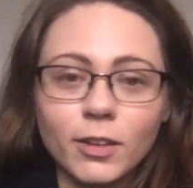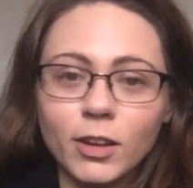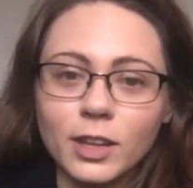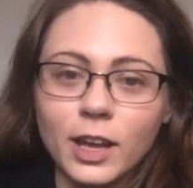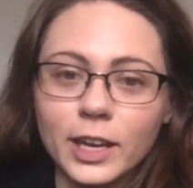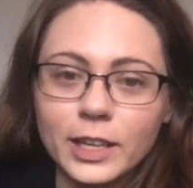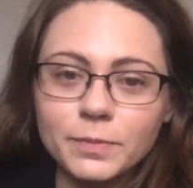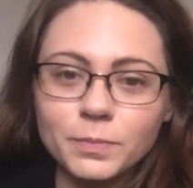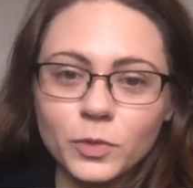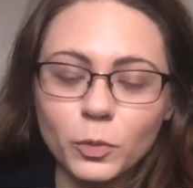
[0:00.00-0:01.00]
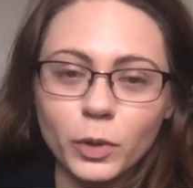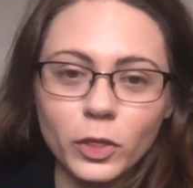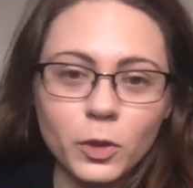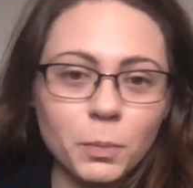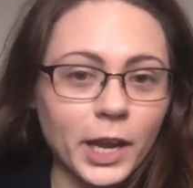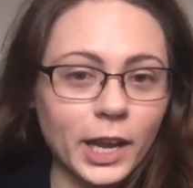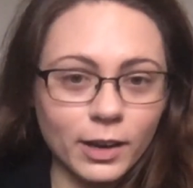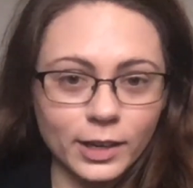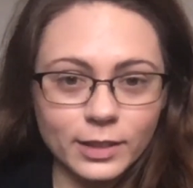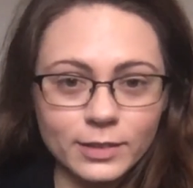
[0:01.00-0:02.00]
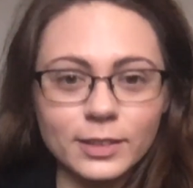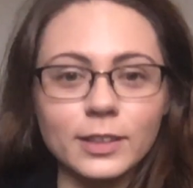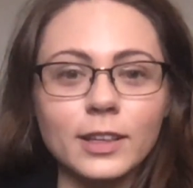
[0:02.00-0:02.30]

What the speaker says: online with a parent